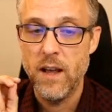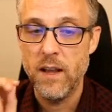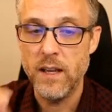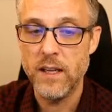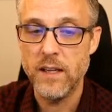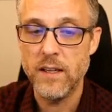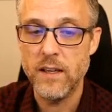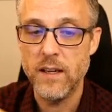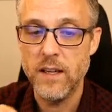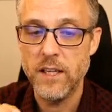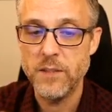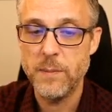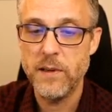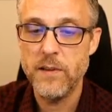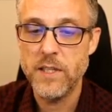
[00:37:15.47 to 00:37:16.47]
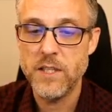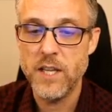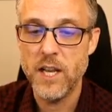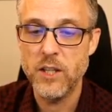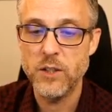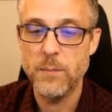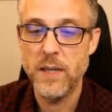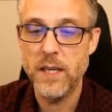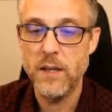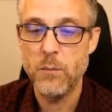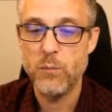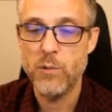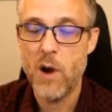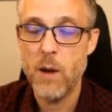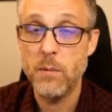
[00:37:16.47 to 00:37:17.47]
And experience tells me
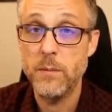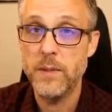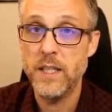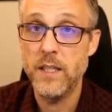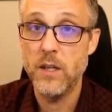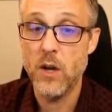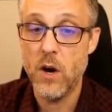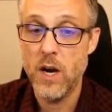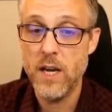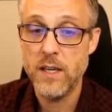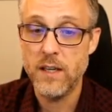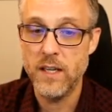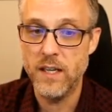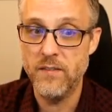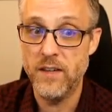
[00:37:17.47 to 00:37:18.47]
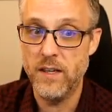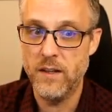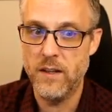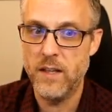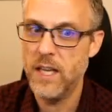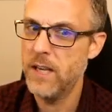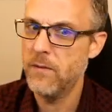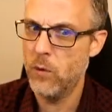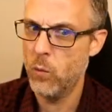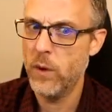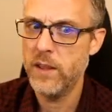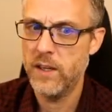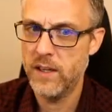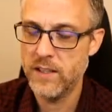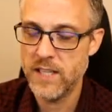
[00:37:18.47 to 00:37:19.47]
probably not, even
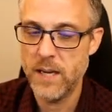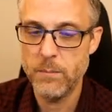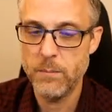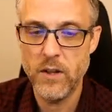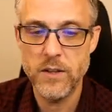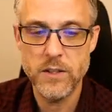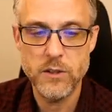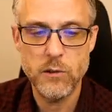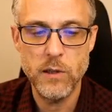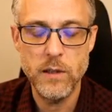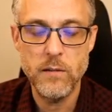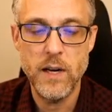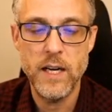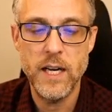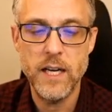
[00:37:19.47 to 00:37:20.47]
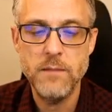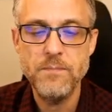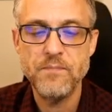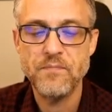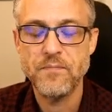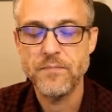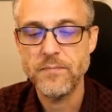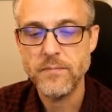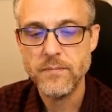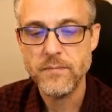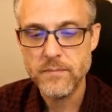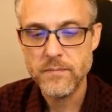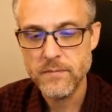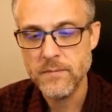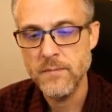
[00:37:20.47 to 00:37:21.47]
with an example on the screen right now.
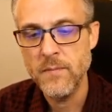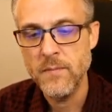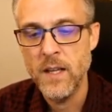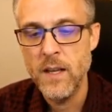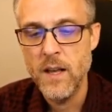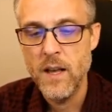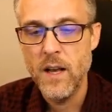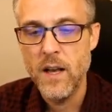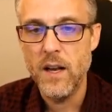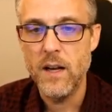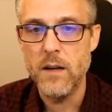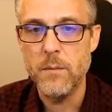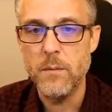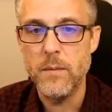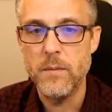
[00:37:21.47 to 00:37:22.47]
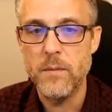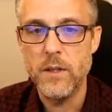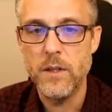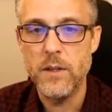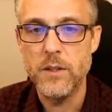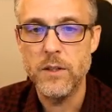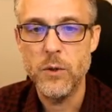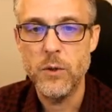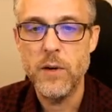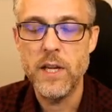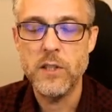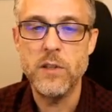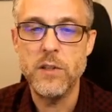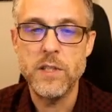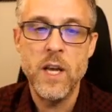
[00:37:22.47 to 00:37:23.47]
The short
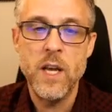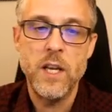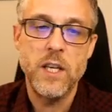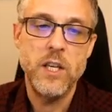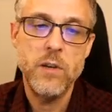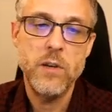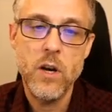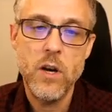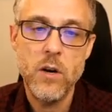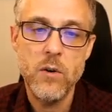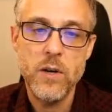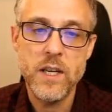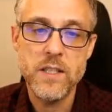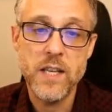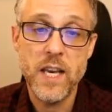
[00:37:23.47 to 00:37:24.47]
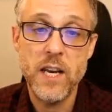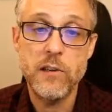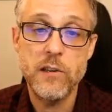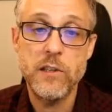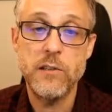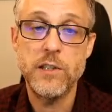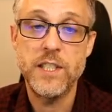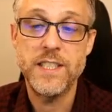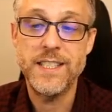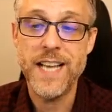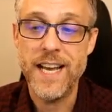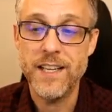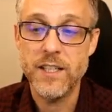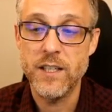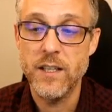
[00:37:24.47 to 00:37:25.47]
answer is Unicode is a character
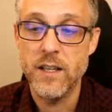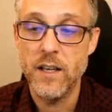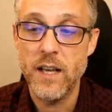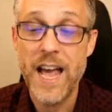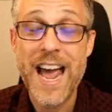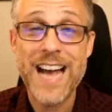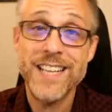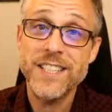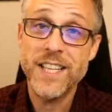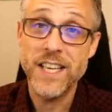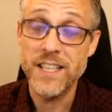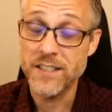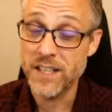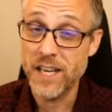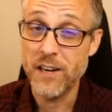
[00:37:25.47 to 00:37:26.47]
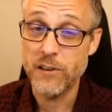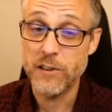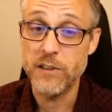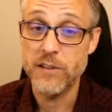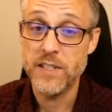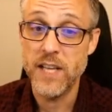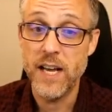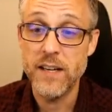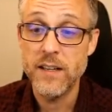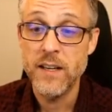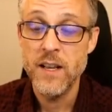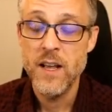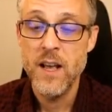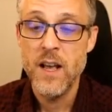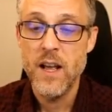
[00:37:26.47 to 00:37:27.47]
set. ASCII is a character set.
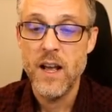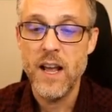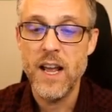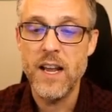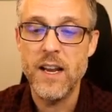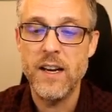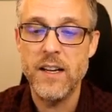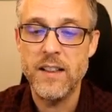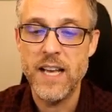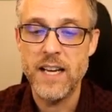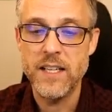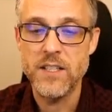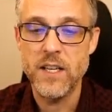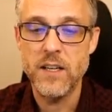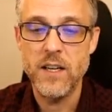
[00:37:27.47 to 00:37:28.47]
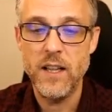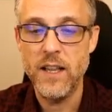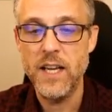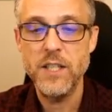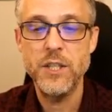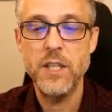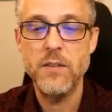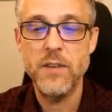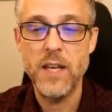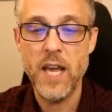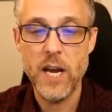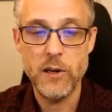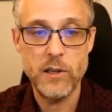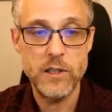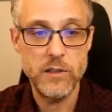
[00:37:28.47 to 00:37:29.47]
And that is a collection of
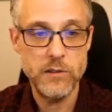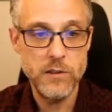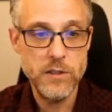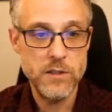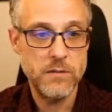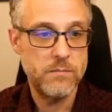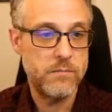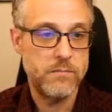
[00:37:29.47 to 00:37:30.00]
characters.